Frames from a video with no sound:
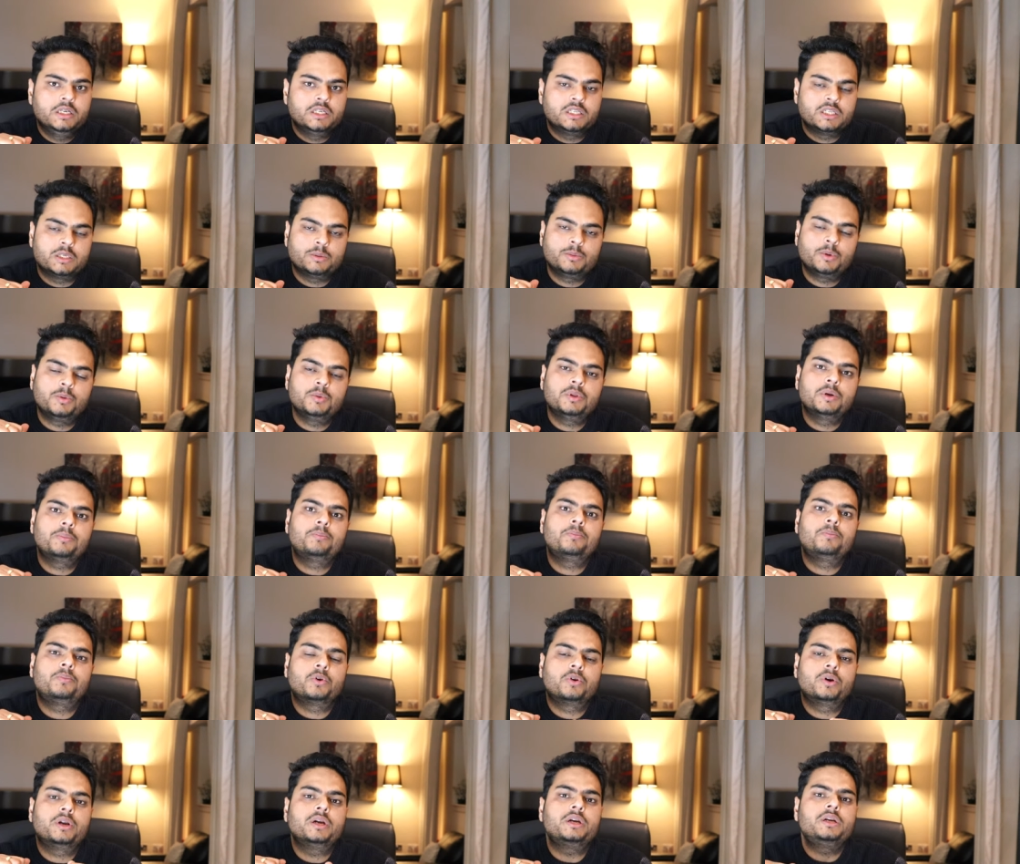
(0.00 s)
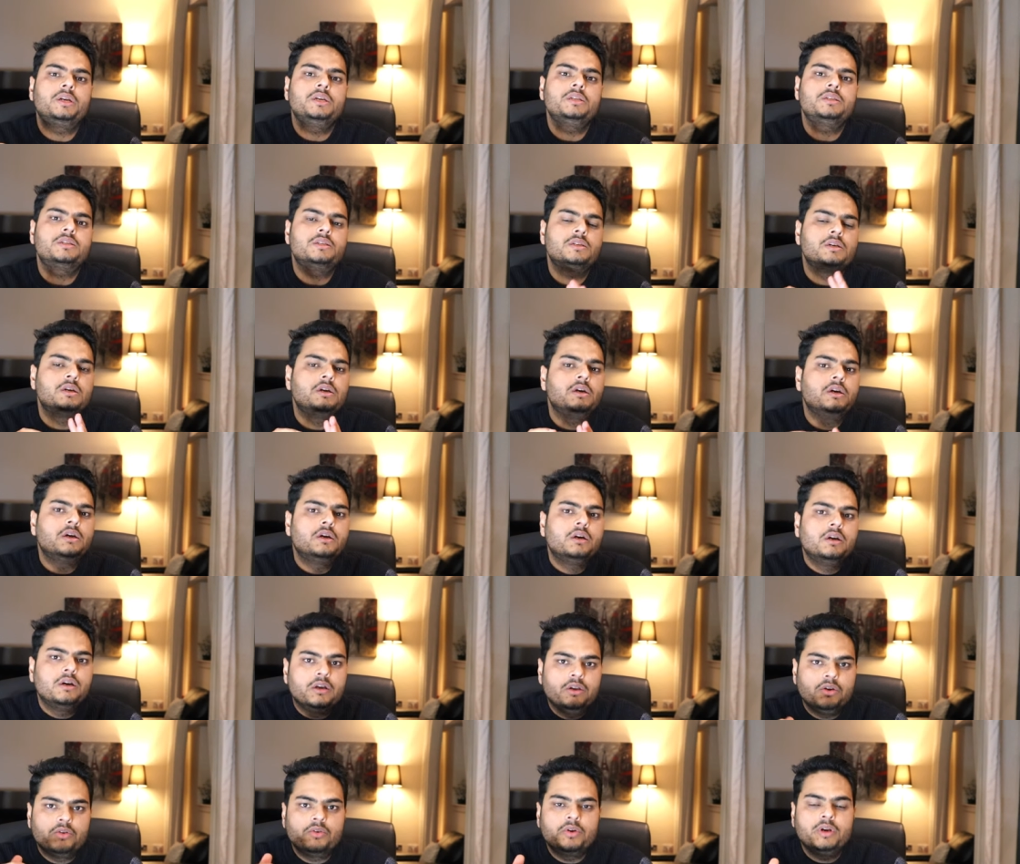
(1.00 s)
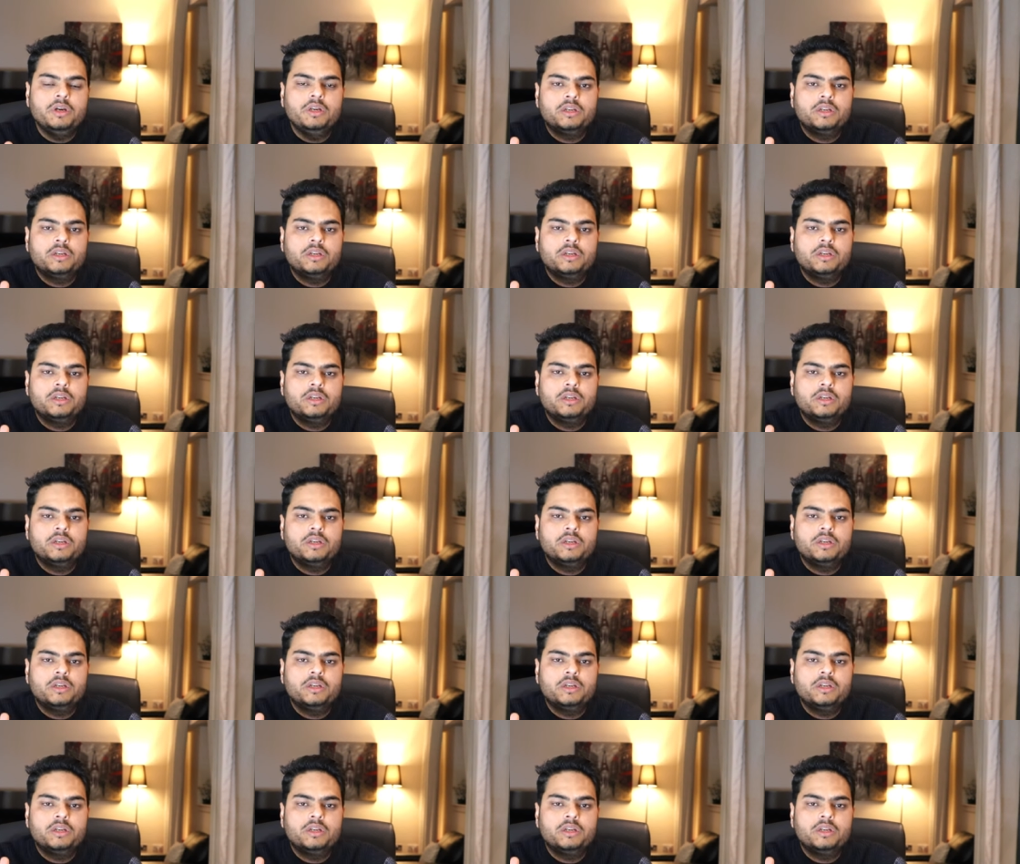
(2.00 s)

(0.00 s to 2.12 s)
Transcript: Some of the product is, you know,